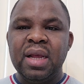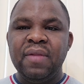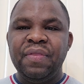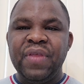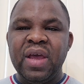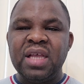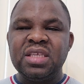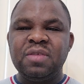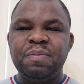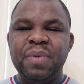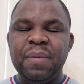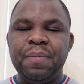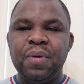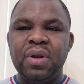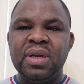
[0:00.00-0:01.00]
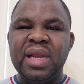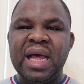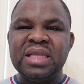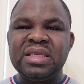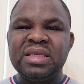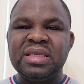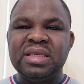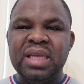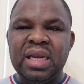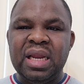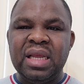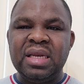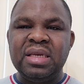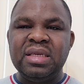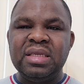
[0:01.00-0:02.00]
There's people that still
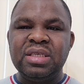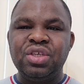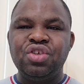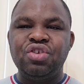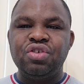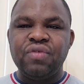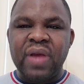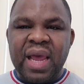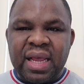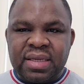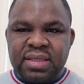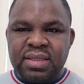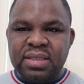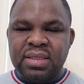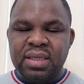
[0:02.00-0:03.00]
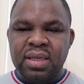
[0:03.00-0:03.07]
in distress.